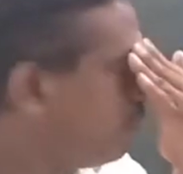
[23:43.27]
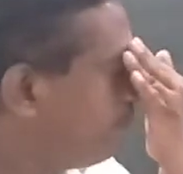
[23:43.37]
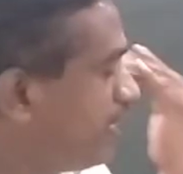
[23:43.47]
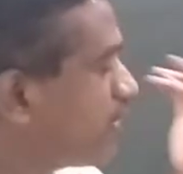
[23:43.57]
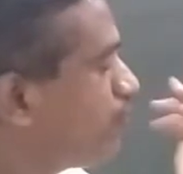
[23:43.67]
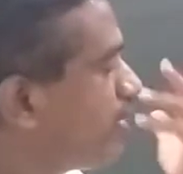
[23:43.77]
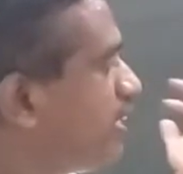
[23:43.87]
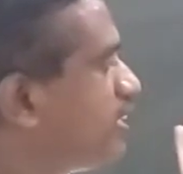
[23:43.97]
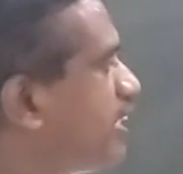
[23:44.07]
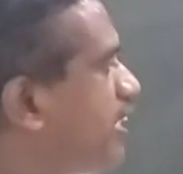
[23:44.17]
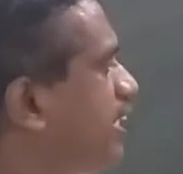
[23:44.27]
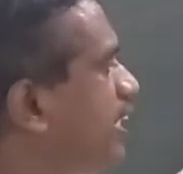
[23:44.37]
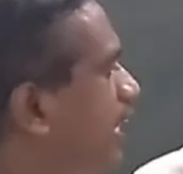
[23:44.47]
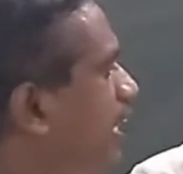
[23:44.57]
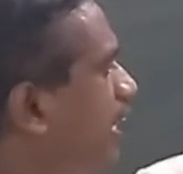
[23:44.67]
Means we can
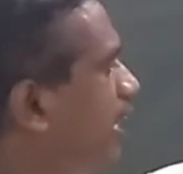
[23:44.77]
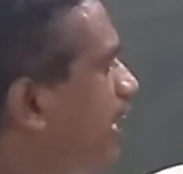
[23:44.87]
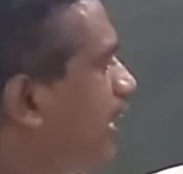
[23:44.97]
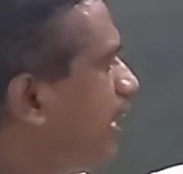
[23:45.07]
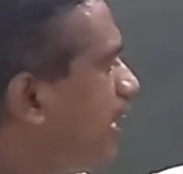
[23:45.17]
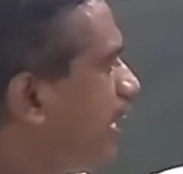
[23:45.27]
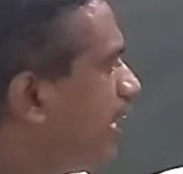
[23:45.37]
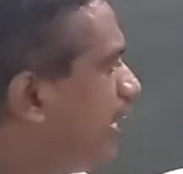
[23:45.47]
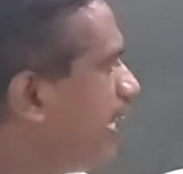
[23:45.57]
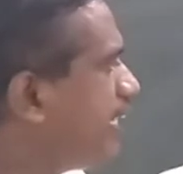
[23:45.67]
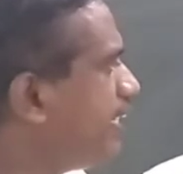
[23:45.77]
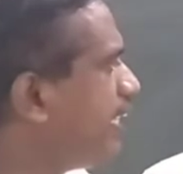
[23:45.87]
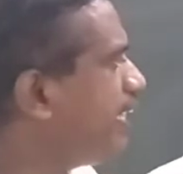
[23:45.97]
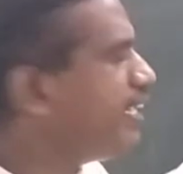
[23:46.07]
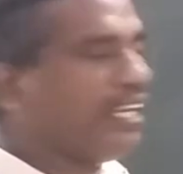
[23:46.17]
study lead and
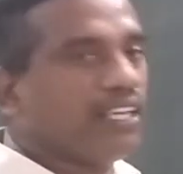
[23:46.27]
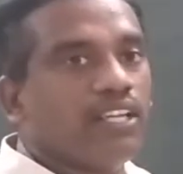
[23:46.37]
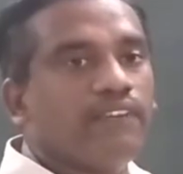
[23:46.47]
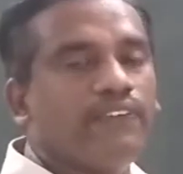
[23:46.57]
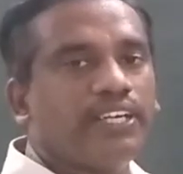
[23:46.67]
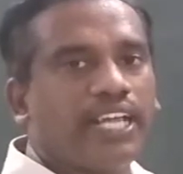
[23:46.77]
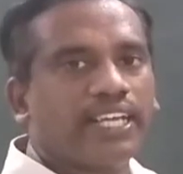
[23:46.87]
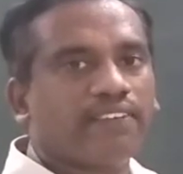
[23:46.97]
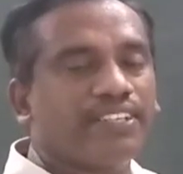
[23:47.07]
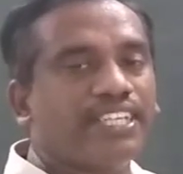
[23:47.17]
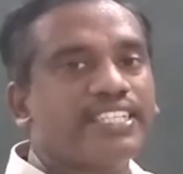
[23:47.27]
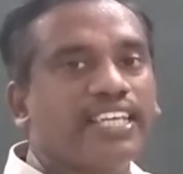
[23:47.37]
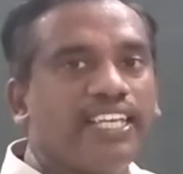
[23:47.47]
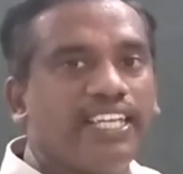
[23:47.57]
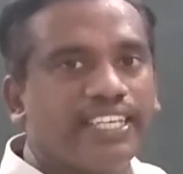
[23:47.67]
iron. If you take, which is
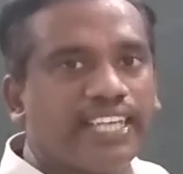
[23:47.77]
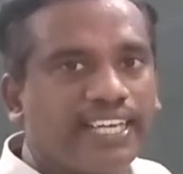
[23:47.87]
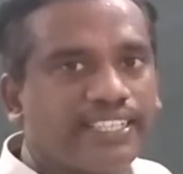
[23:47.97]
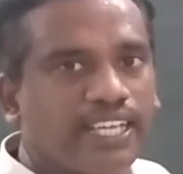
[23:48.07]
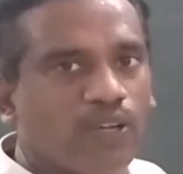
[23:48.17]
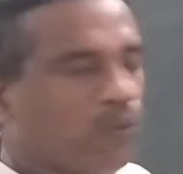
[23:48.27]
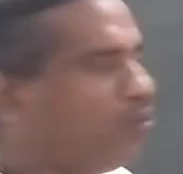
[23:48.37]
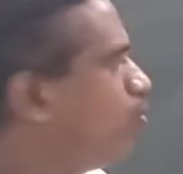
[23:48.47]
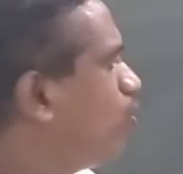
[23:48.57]
highly reactive,